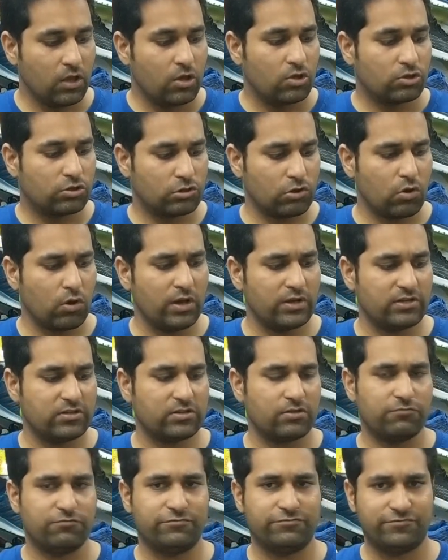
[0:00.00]
So it is
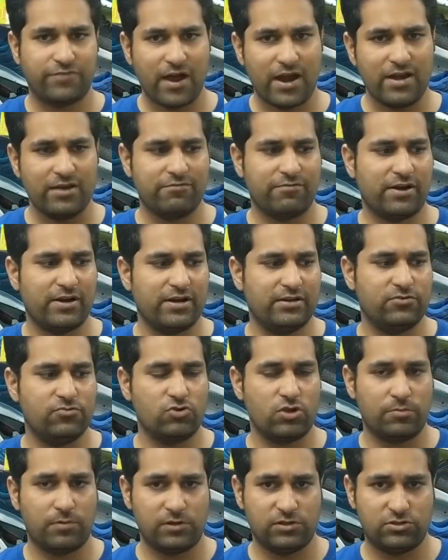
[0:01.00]
a very
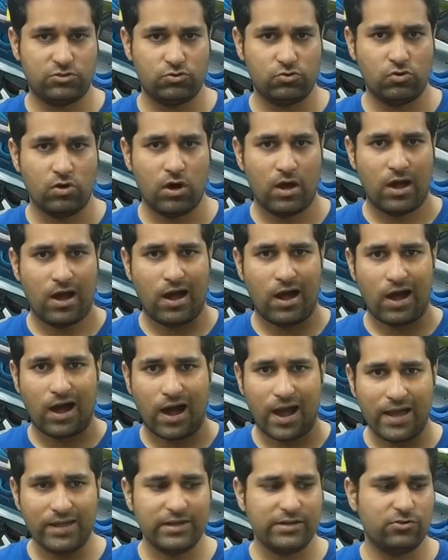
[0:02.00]
durable shoe, a
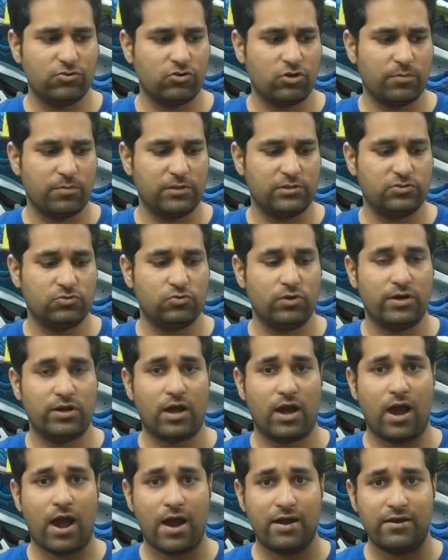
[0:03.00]
highly durable shoe, and
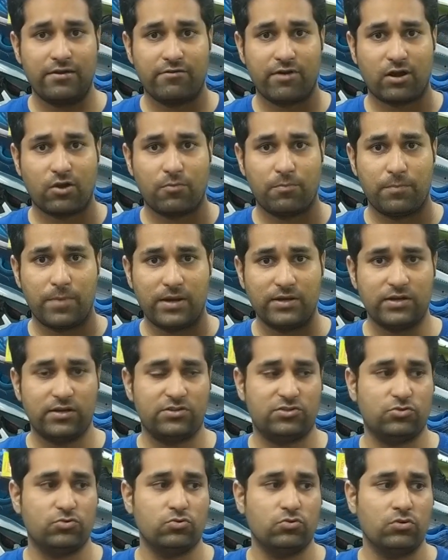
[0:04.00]
a highly recommended
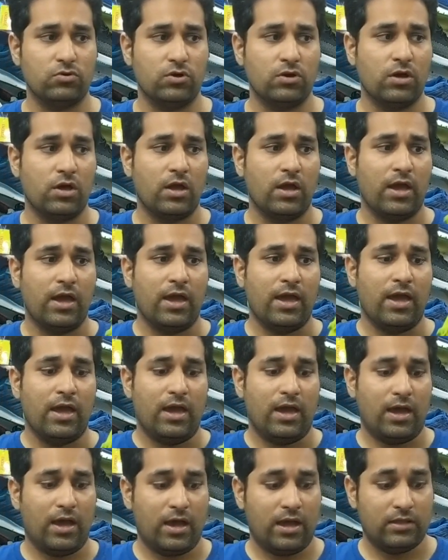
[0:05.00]
shoe.
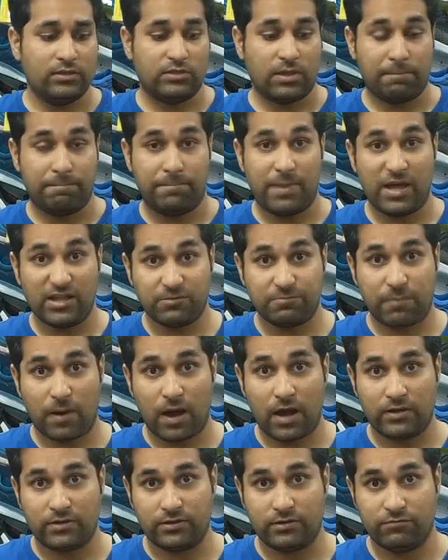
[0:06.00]
The best
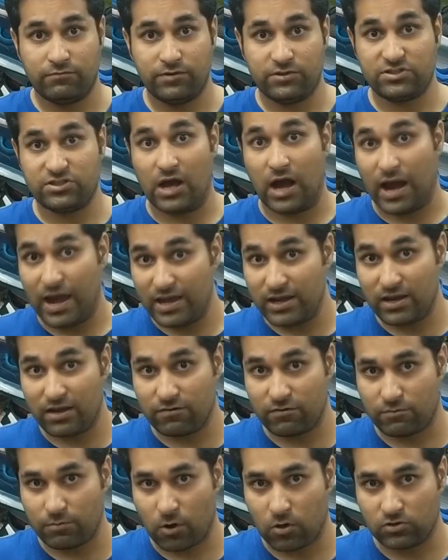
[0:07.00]
part which I
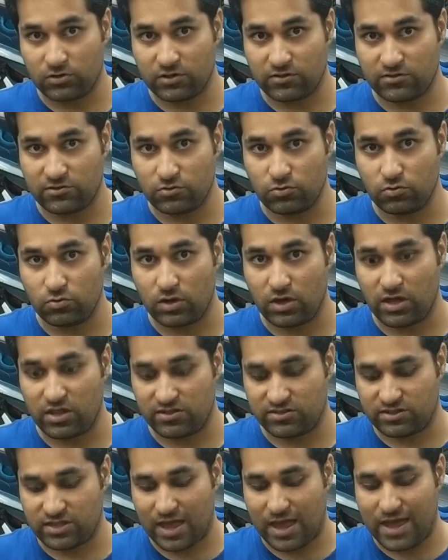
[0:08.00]
love about this shoe
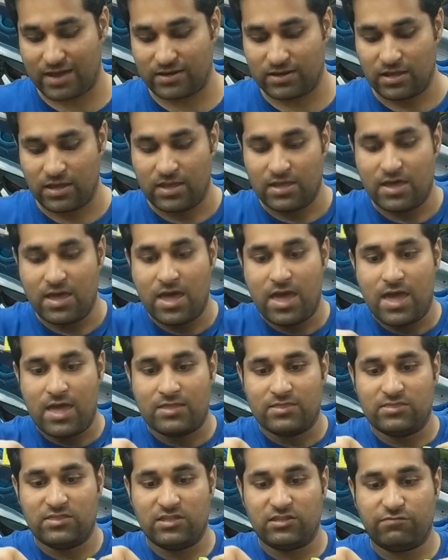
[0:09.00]
is that
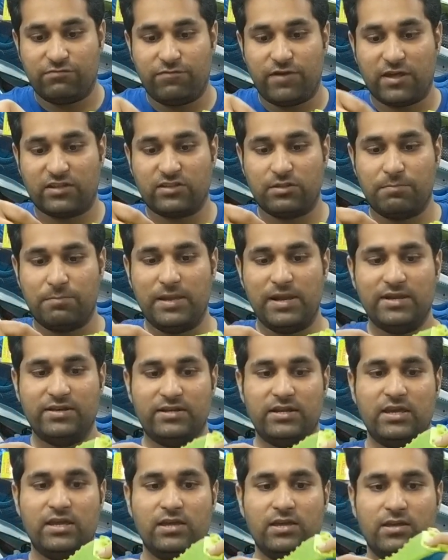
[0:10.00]
this
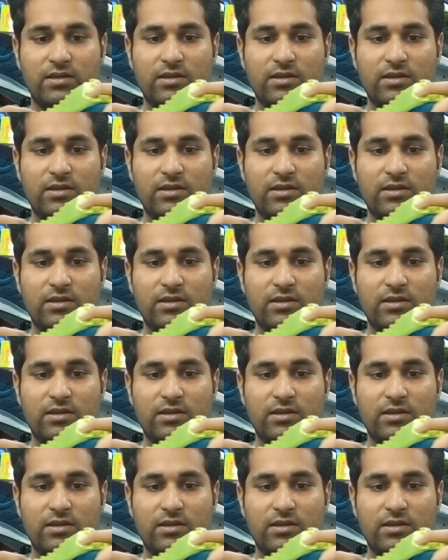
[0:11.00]
flexibility